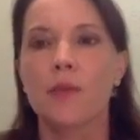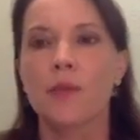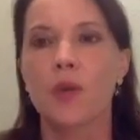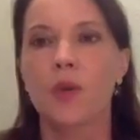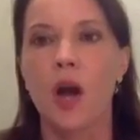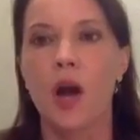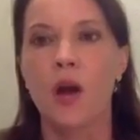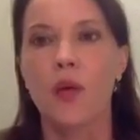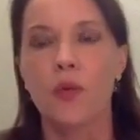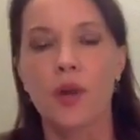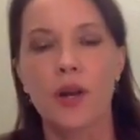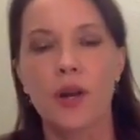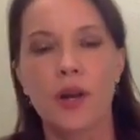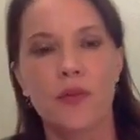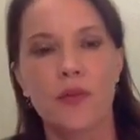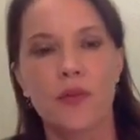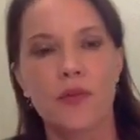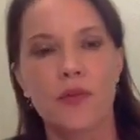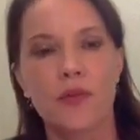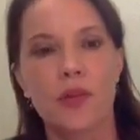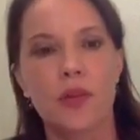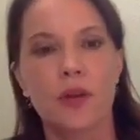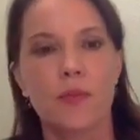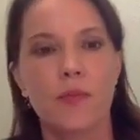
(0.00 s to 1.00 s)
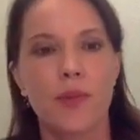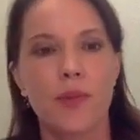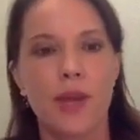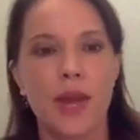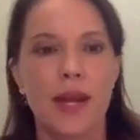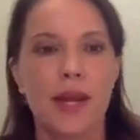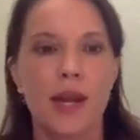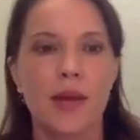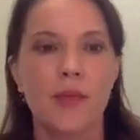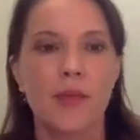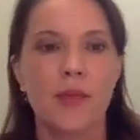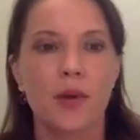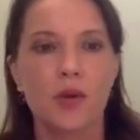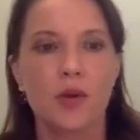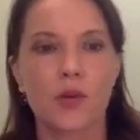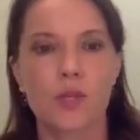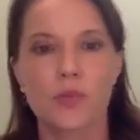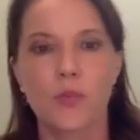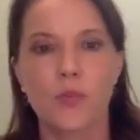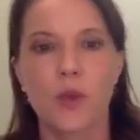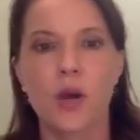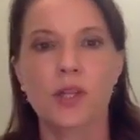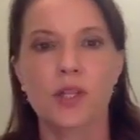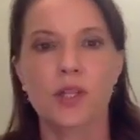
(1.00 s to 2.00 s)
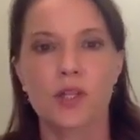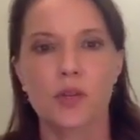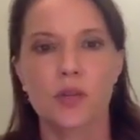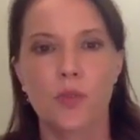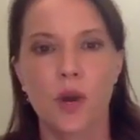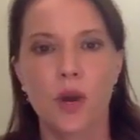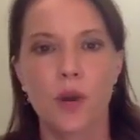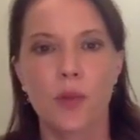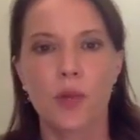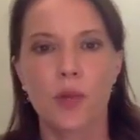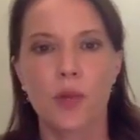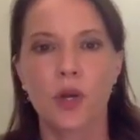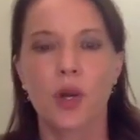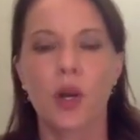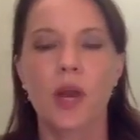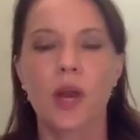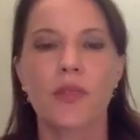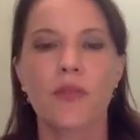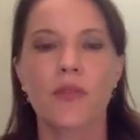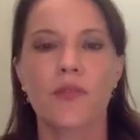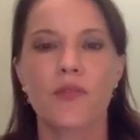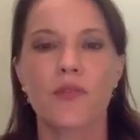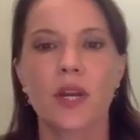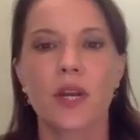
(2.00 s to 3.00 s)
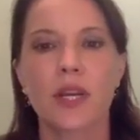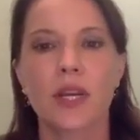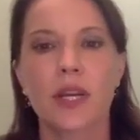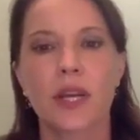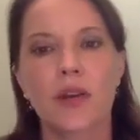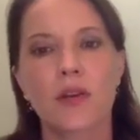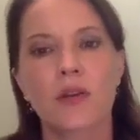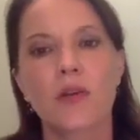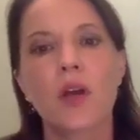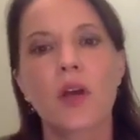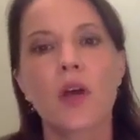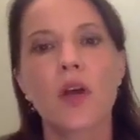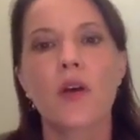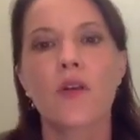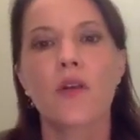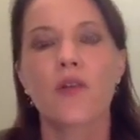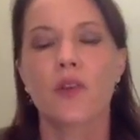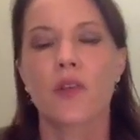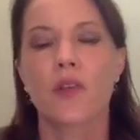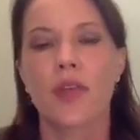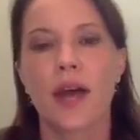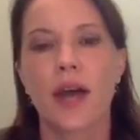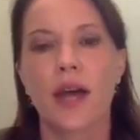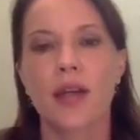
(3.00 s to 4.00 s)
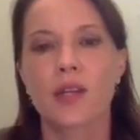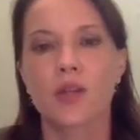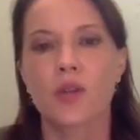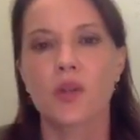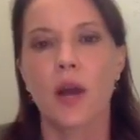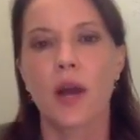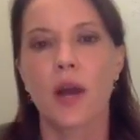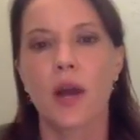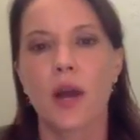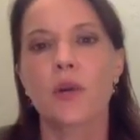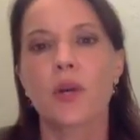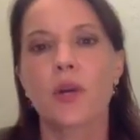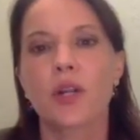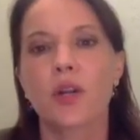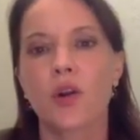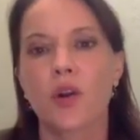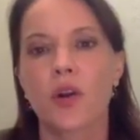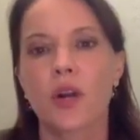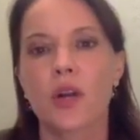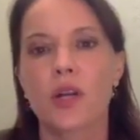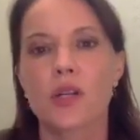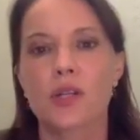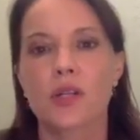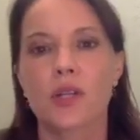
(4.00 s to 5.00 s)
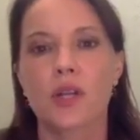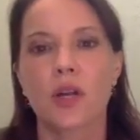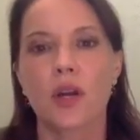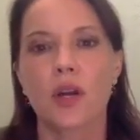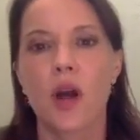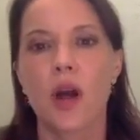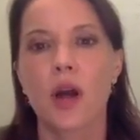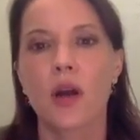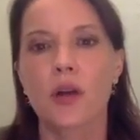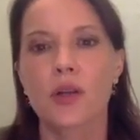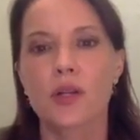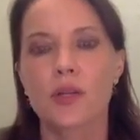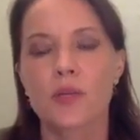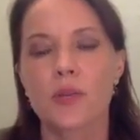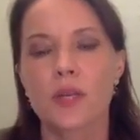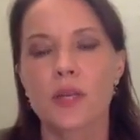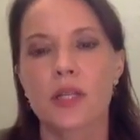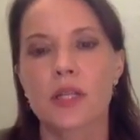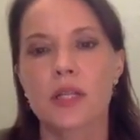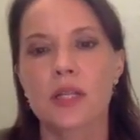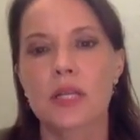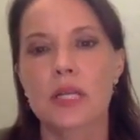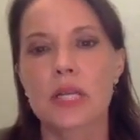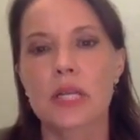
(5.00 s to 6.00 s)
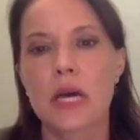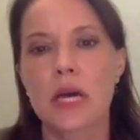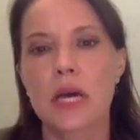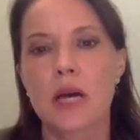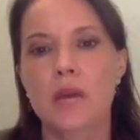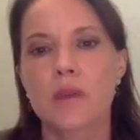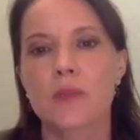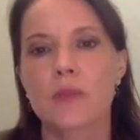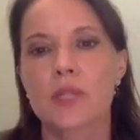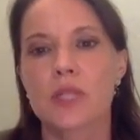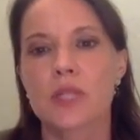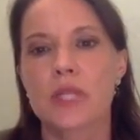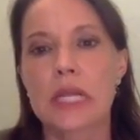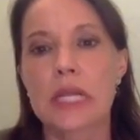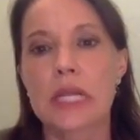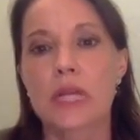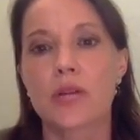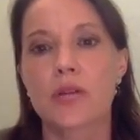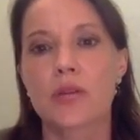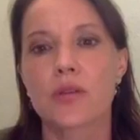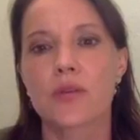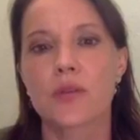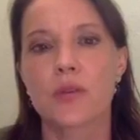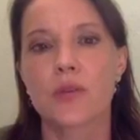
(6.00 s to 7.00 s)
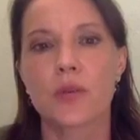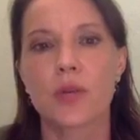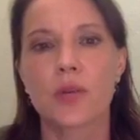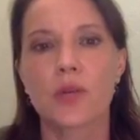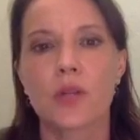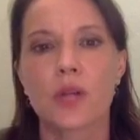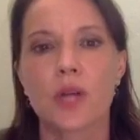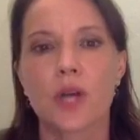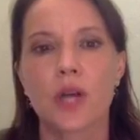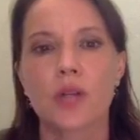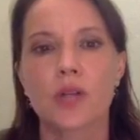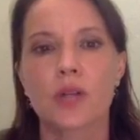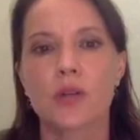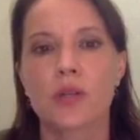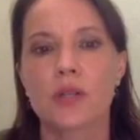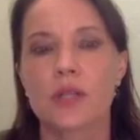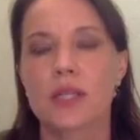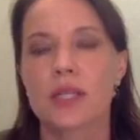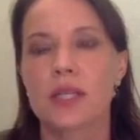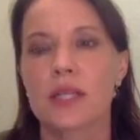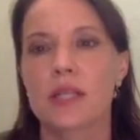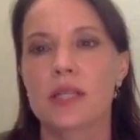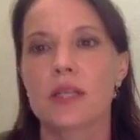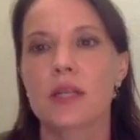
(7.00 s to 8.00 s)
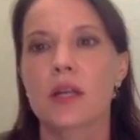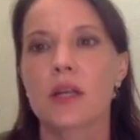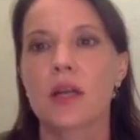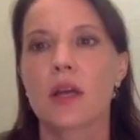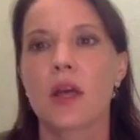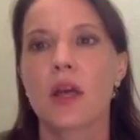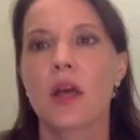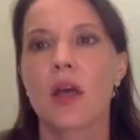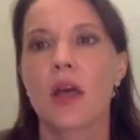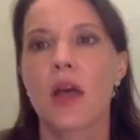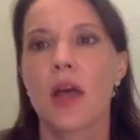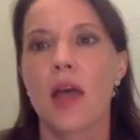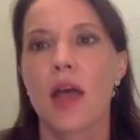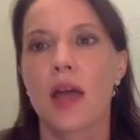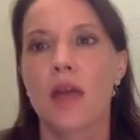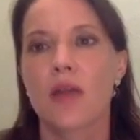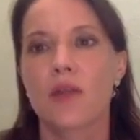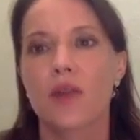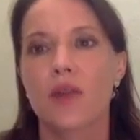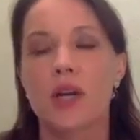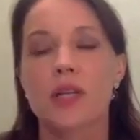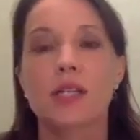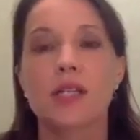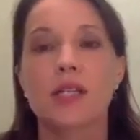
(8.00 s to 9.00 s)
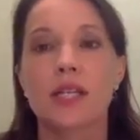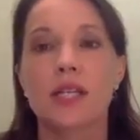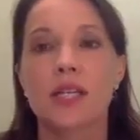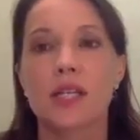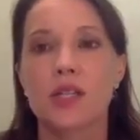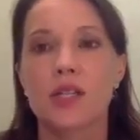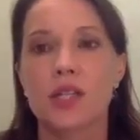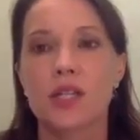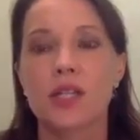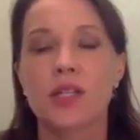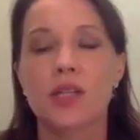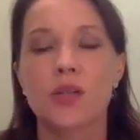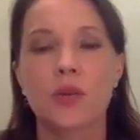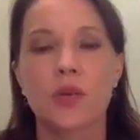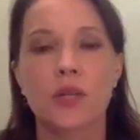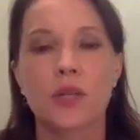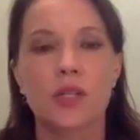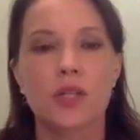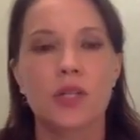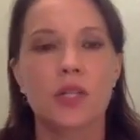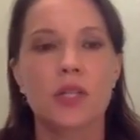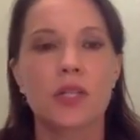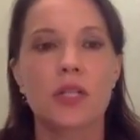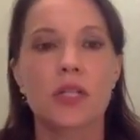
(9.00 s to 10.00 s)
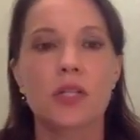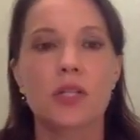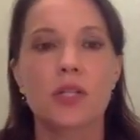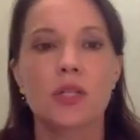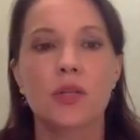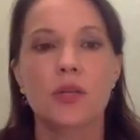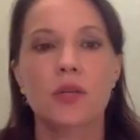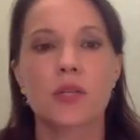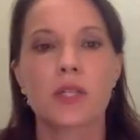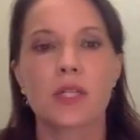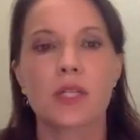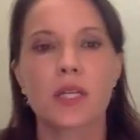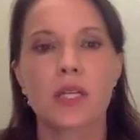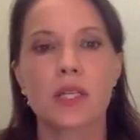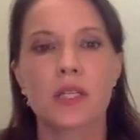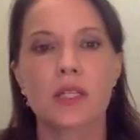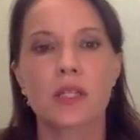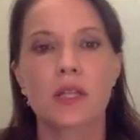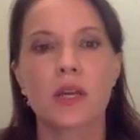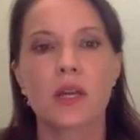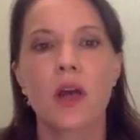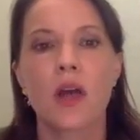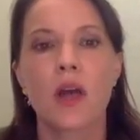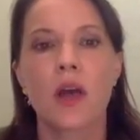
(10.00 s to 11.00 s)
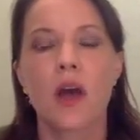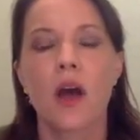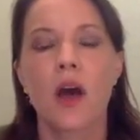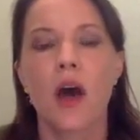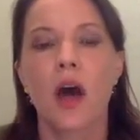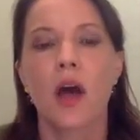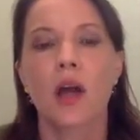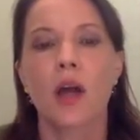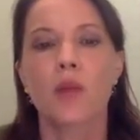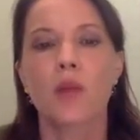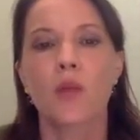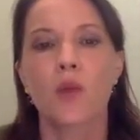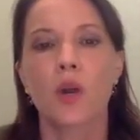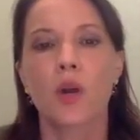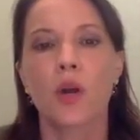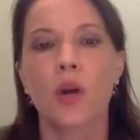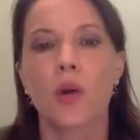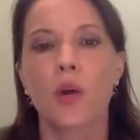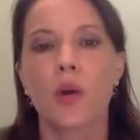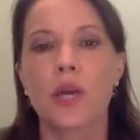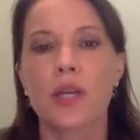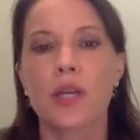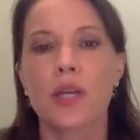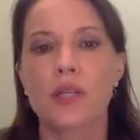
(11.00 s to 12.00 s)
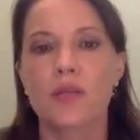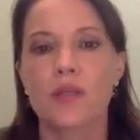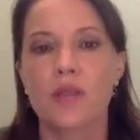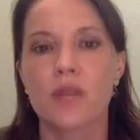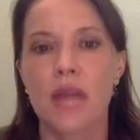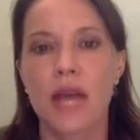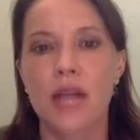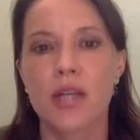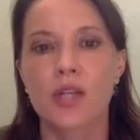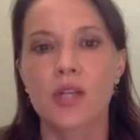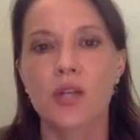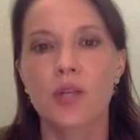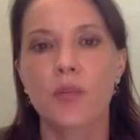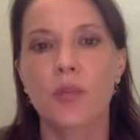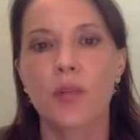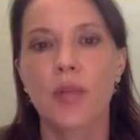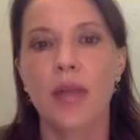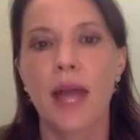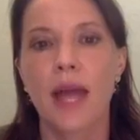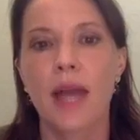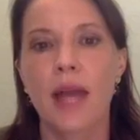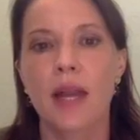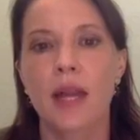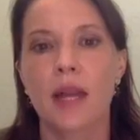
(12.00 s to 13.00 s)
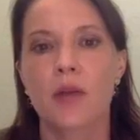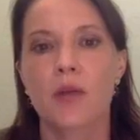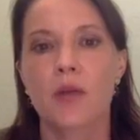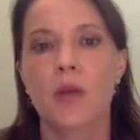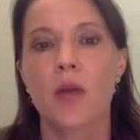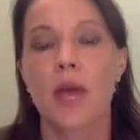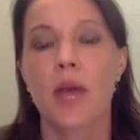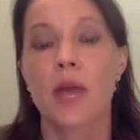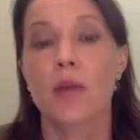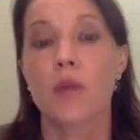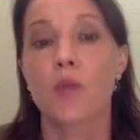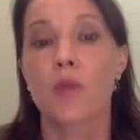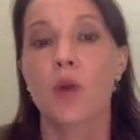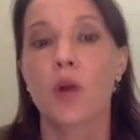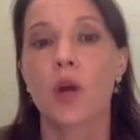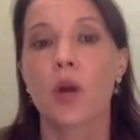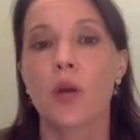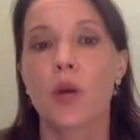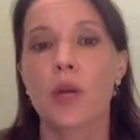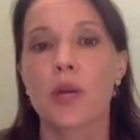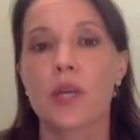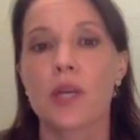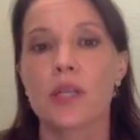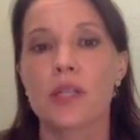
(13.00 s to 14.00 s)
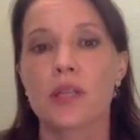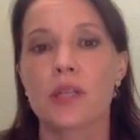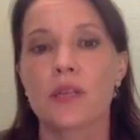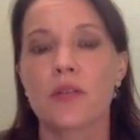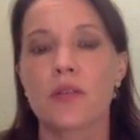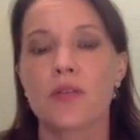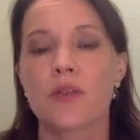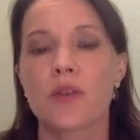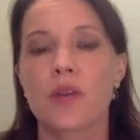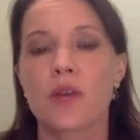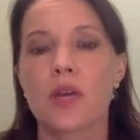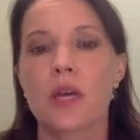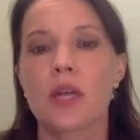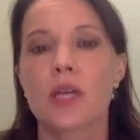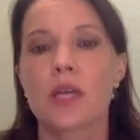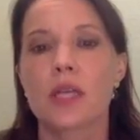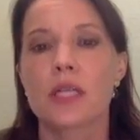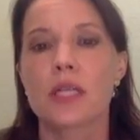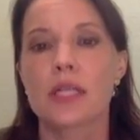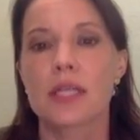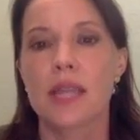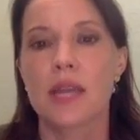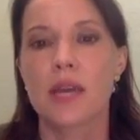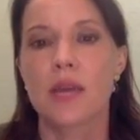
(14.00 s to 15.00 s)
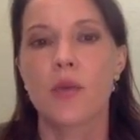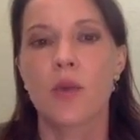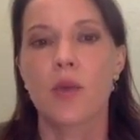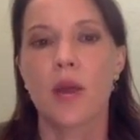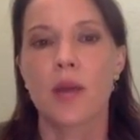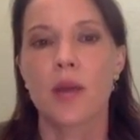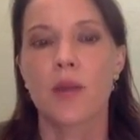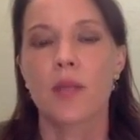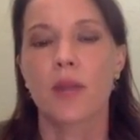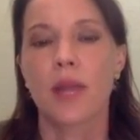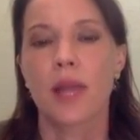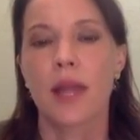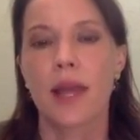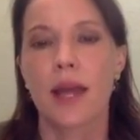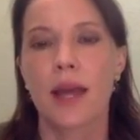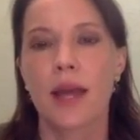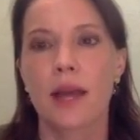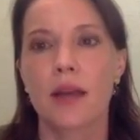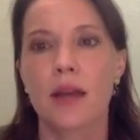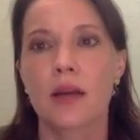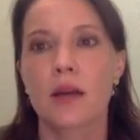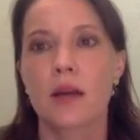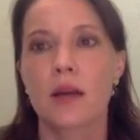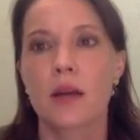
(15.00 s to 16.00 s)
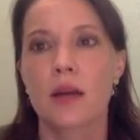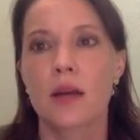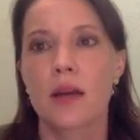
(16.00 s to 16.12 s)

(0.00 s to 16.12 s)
got rid of the pandemic response department or cut the funding for that. So I would encourage the congressmen and senators from Utah to insist, and for us as constituents to insist on a more cohesive national plan and a more cohesive statewide plan.